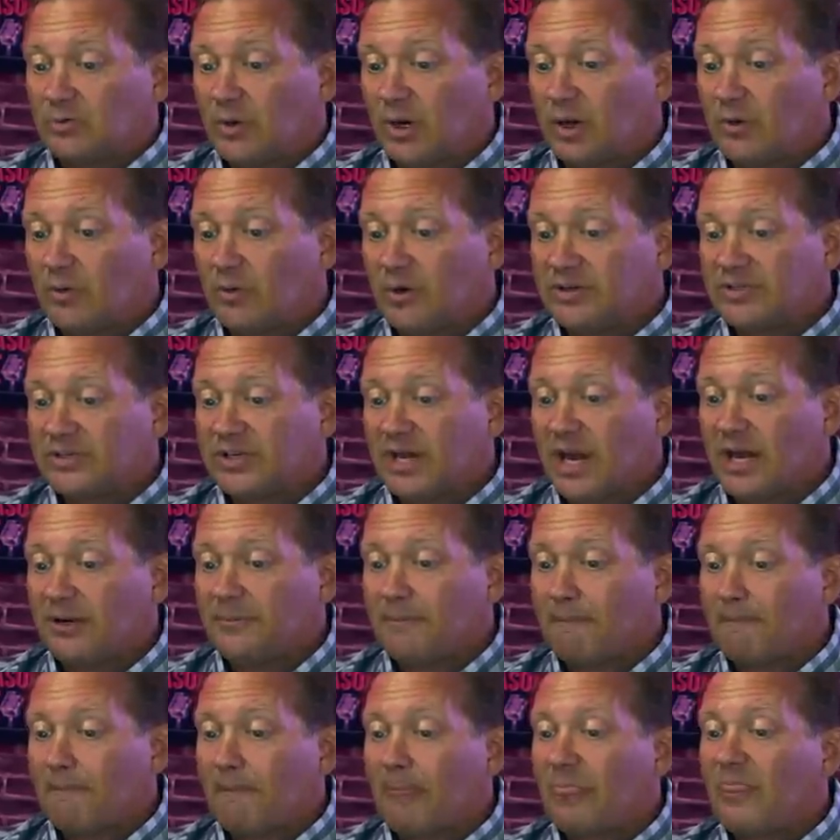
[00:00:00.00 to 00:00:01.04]
Drinkward
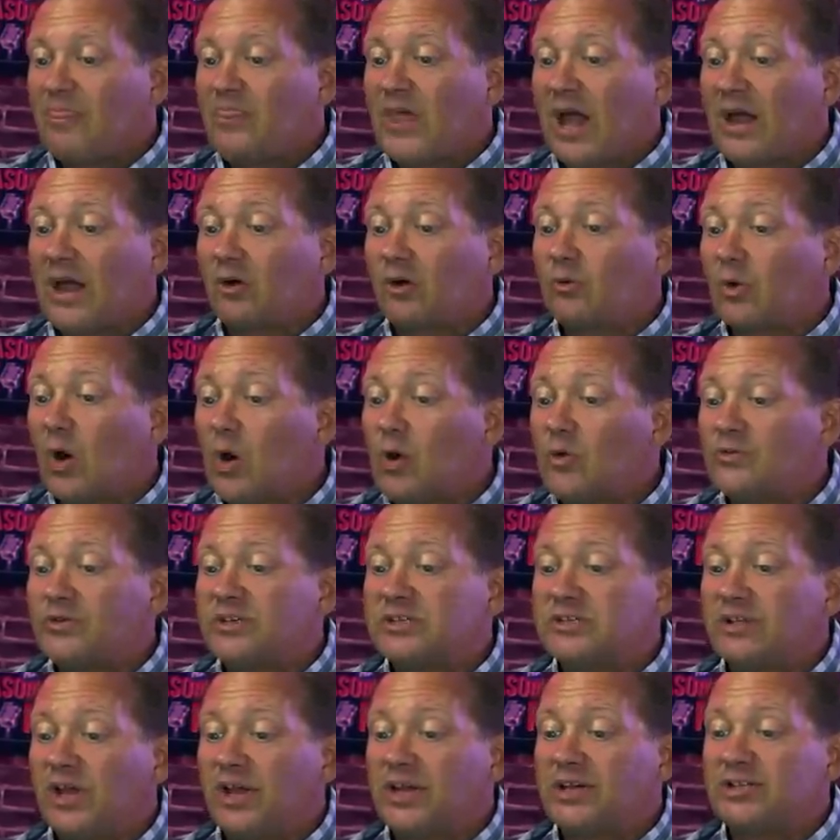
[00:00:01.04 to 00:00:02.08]
said, that
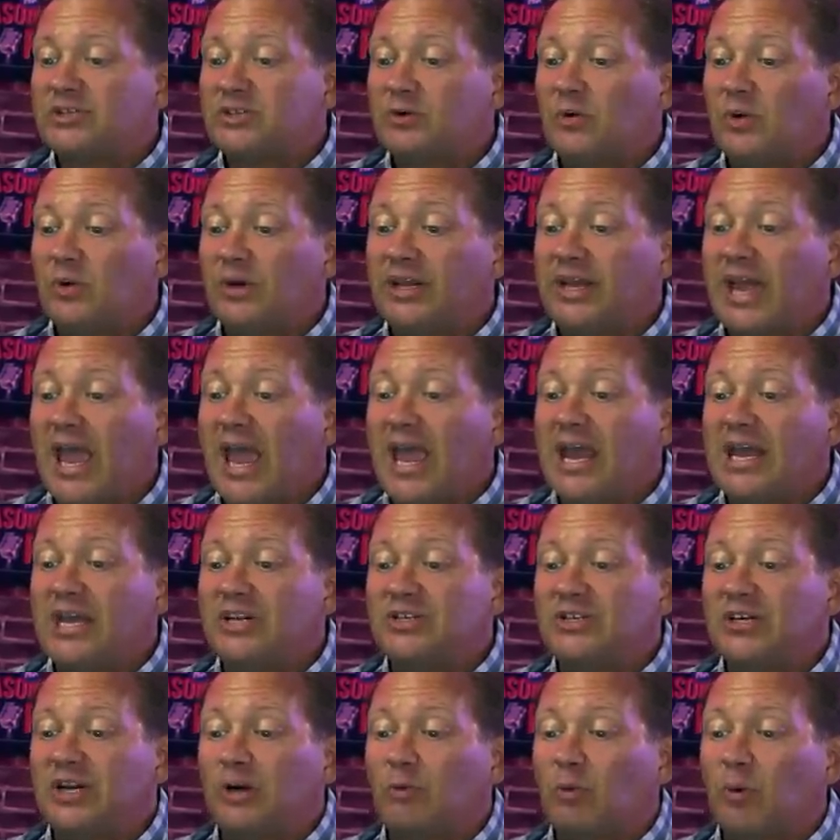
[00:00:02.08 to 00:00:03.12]
growth has led us to
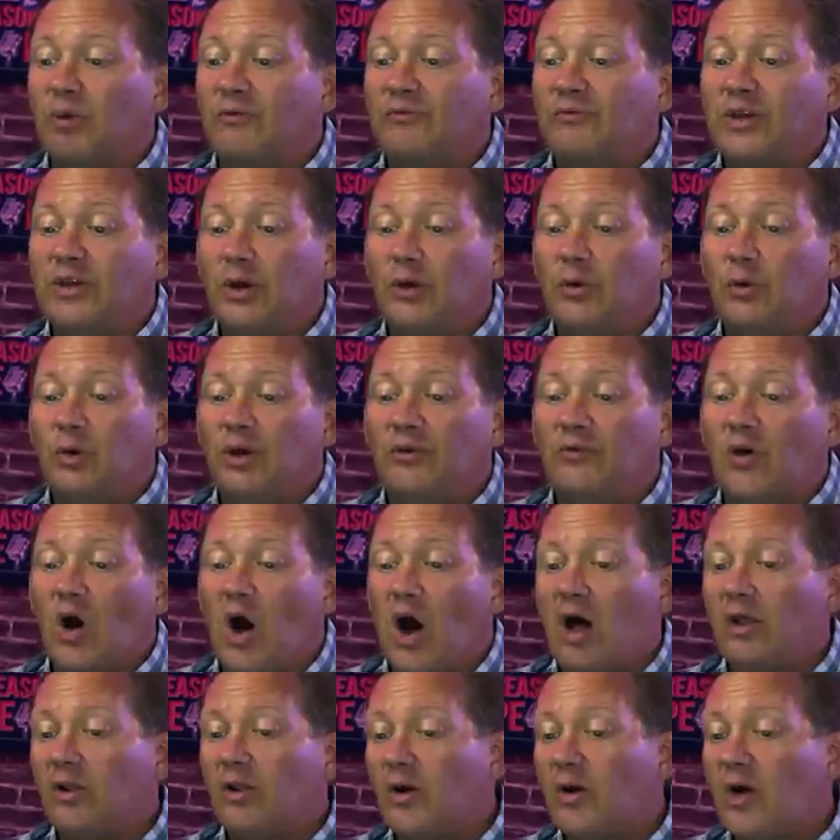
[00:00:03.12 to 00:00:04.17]
engage in a review of
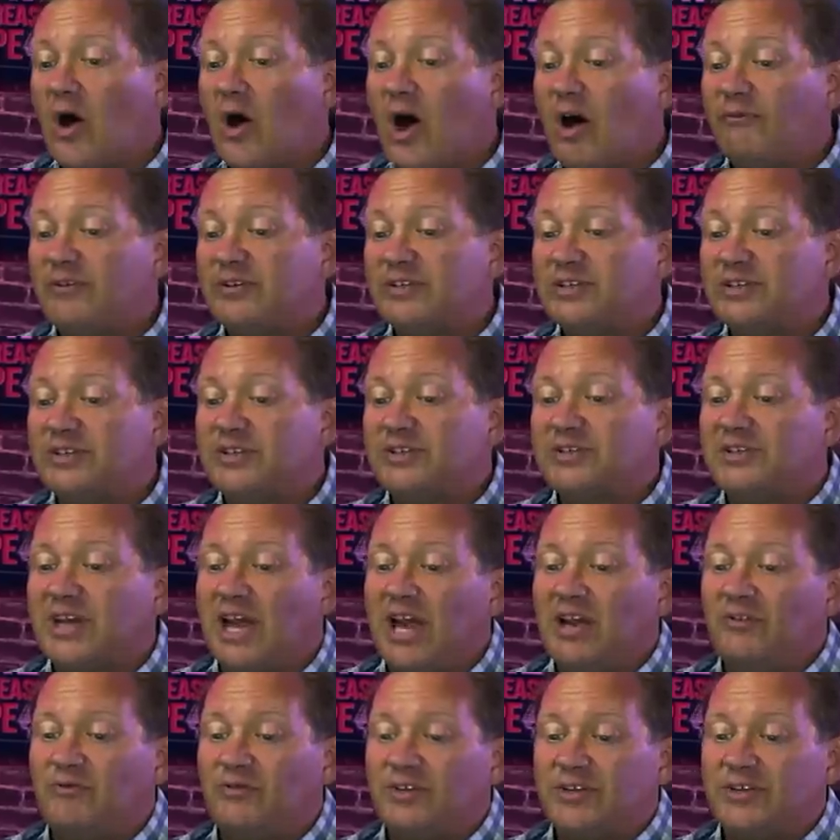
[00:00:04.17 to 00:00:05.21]
all our offices
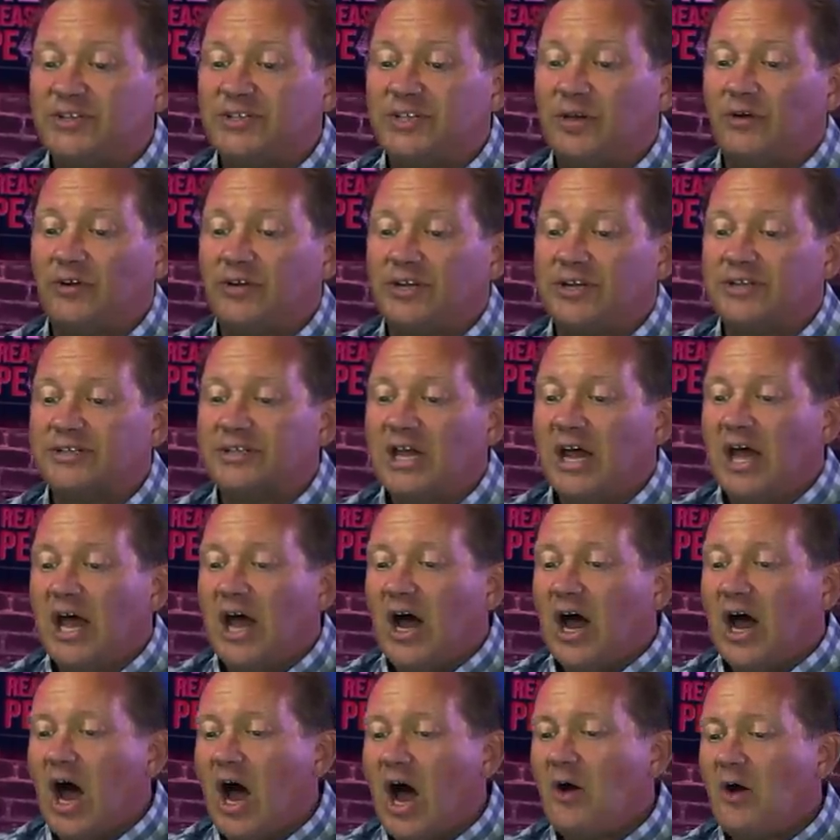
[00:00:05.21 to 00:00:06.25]
and facilities.
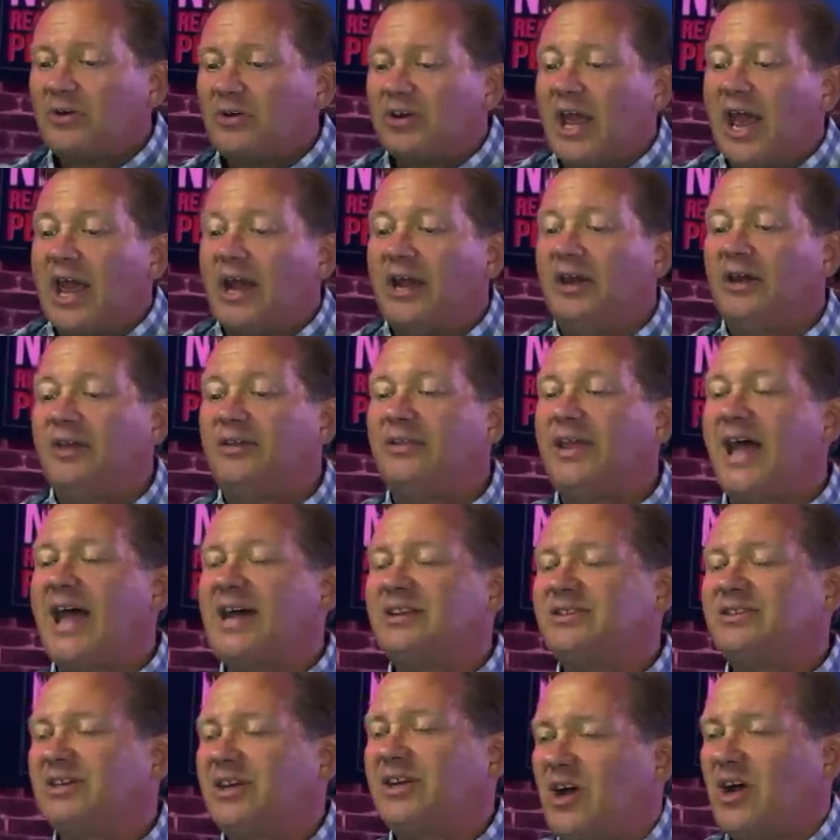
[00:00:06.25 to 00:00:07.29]
Okay,
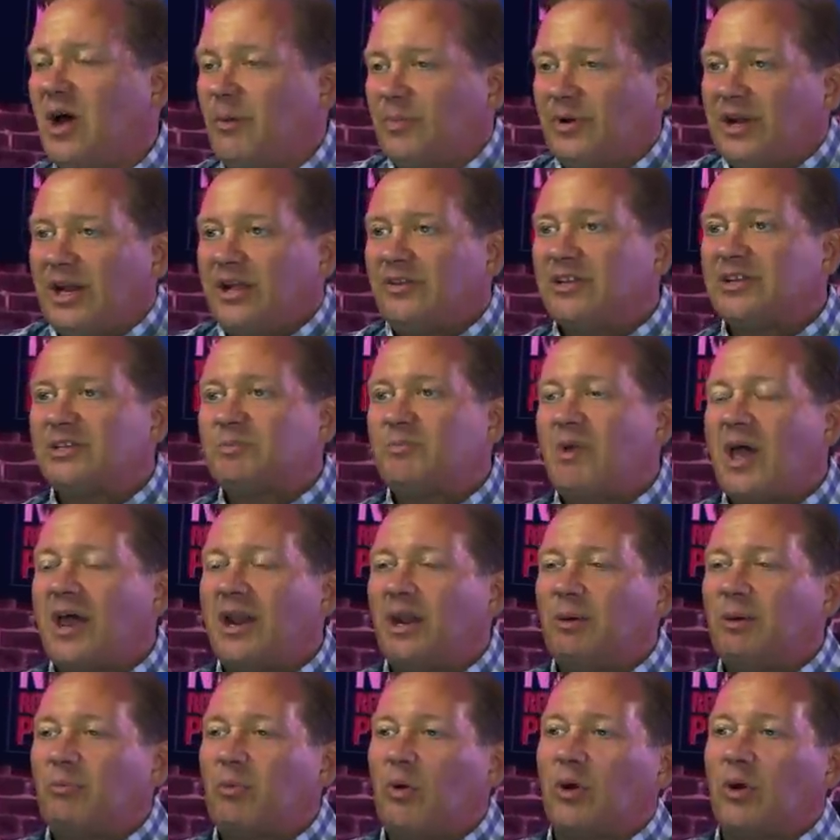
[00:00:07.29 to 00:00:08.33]
that's a company that's
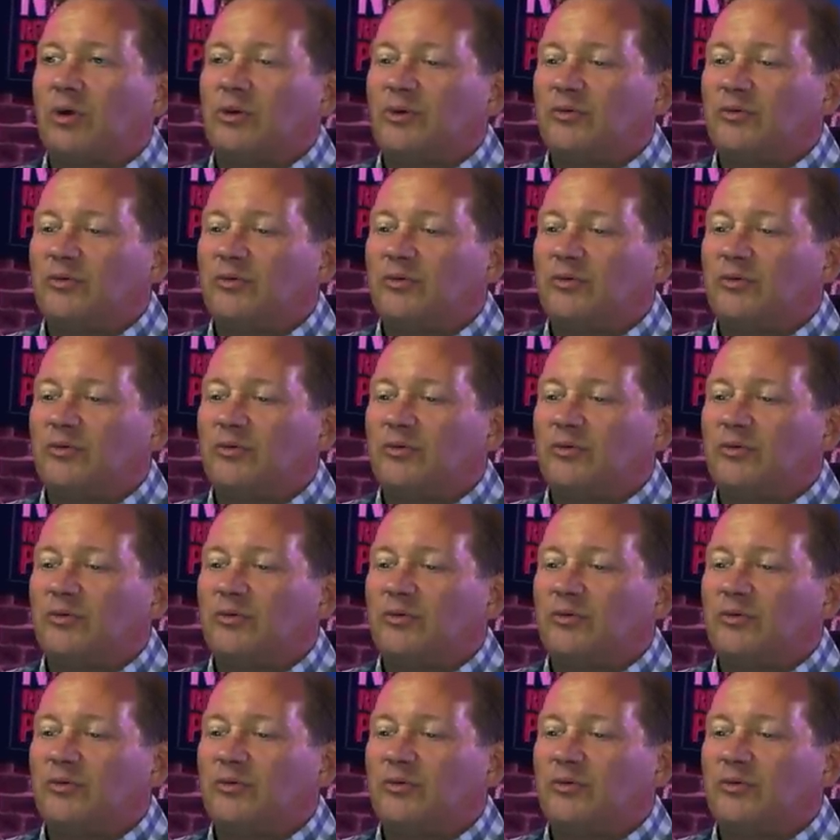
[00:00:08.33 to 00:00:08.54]
been in